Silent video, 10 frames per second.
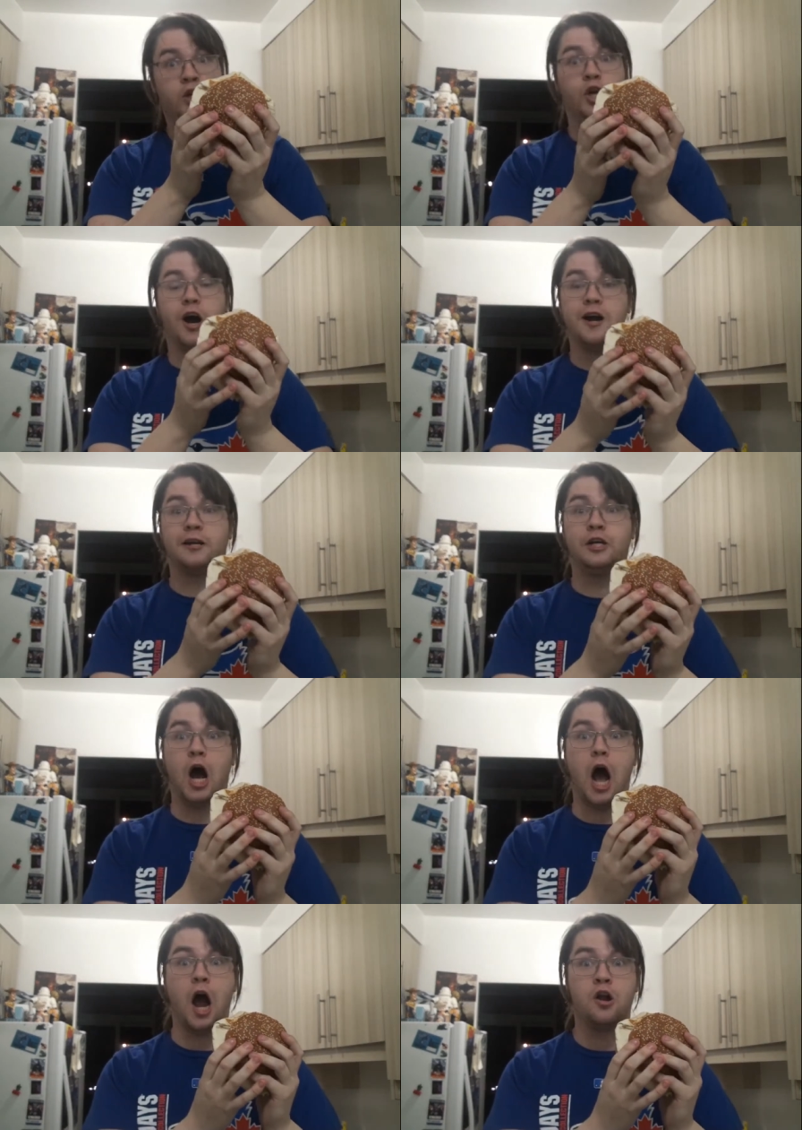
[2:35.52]
Good
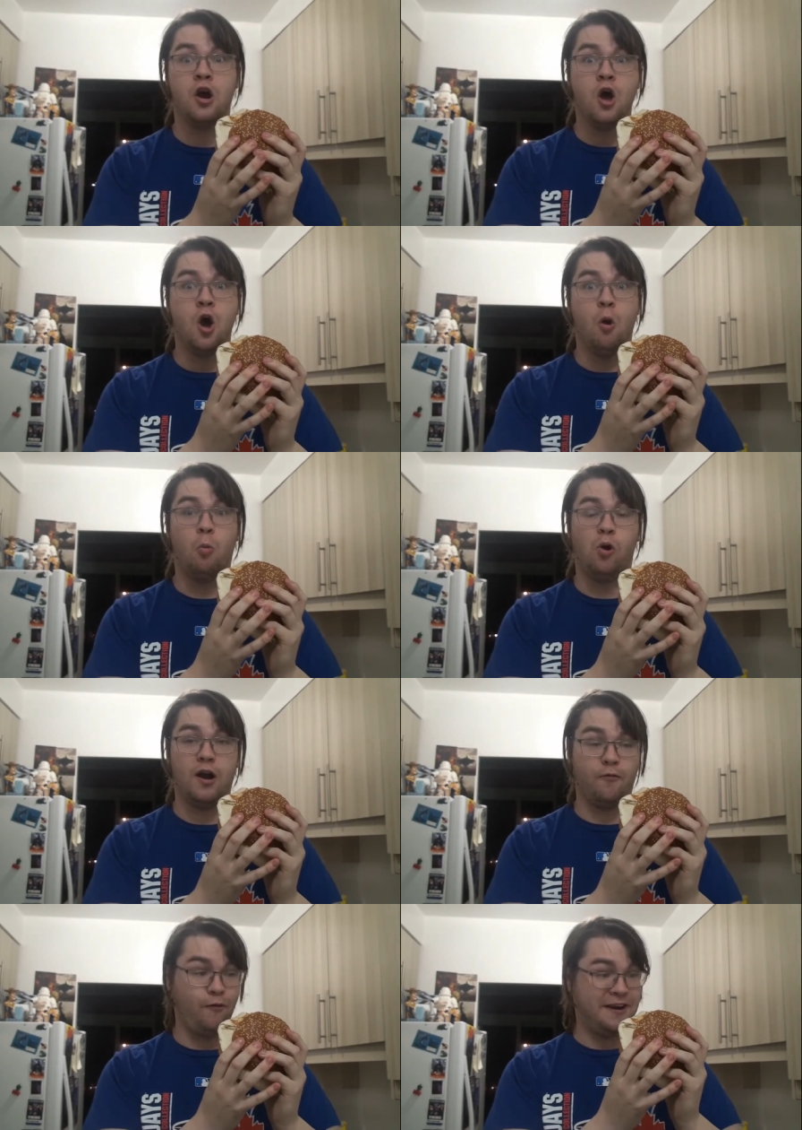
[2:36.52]
God!
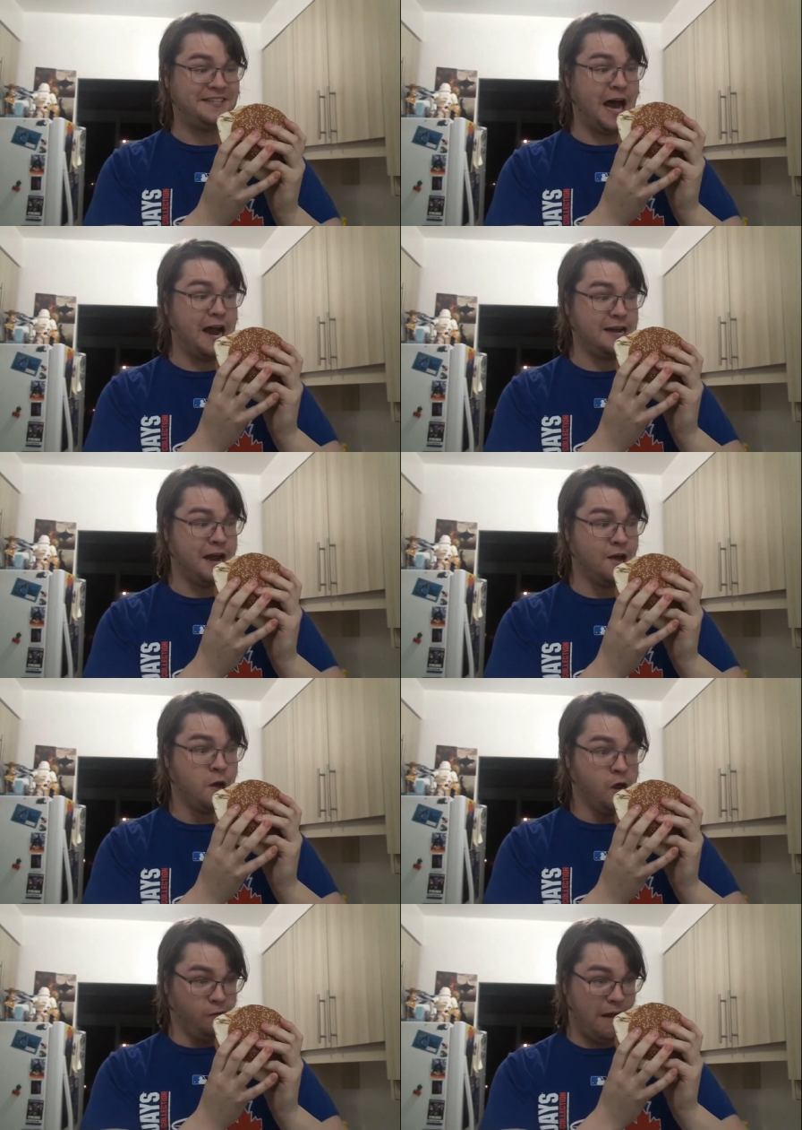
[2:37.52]
What have we done?
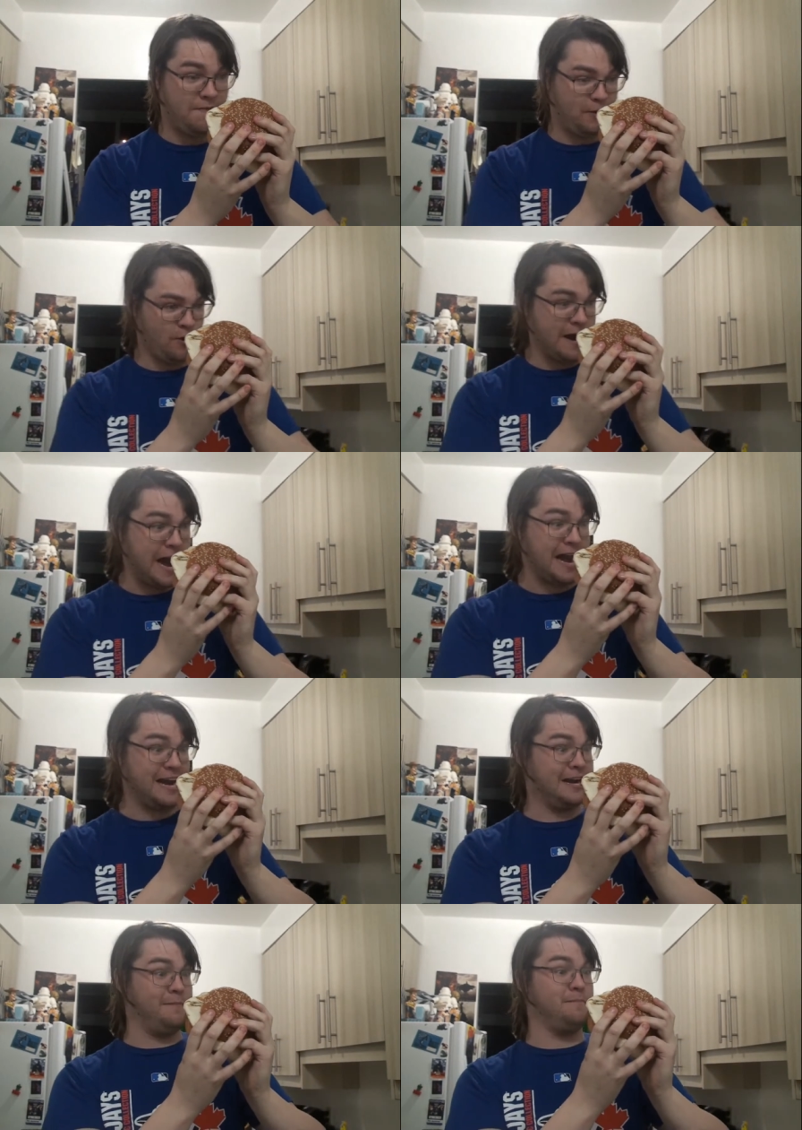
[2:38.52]
We've
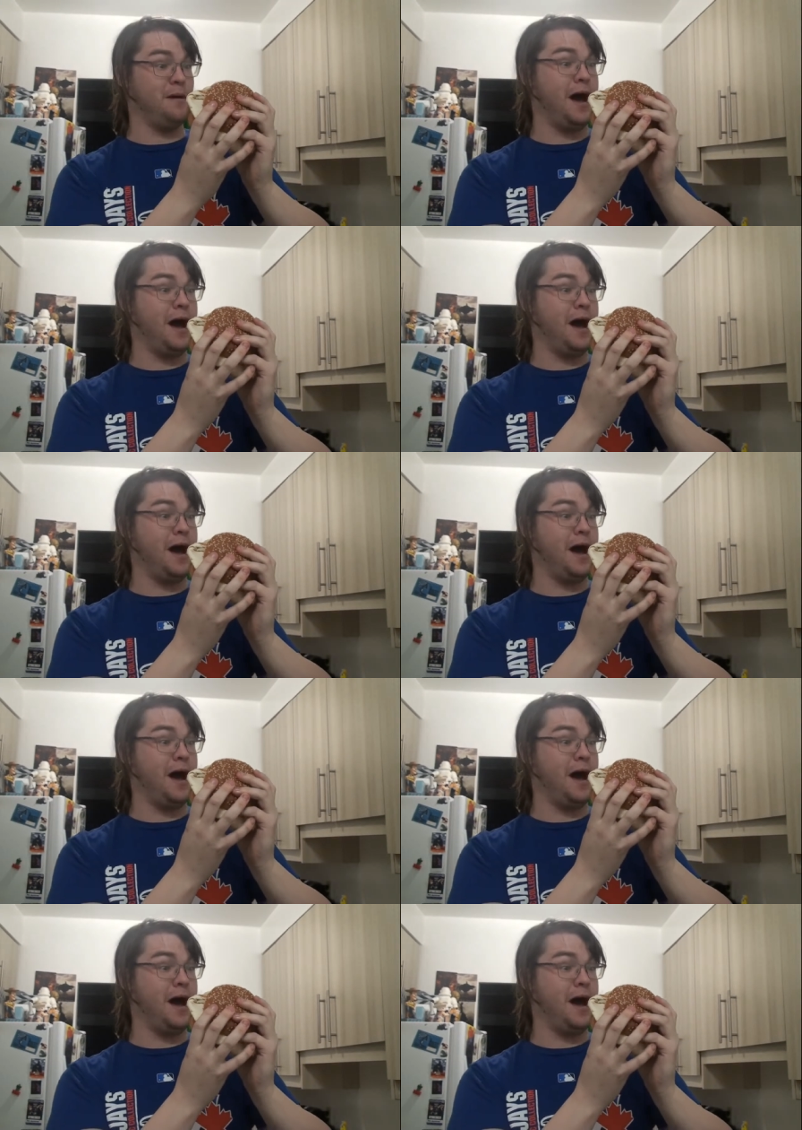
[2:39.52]
created a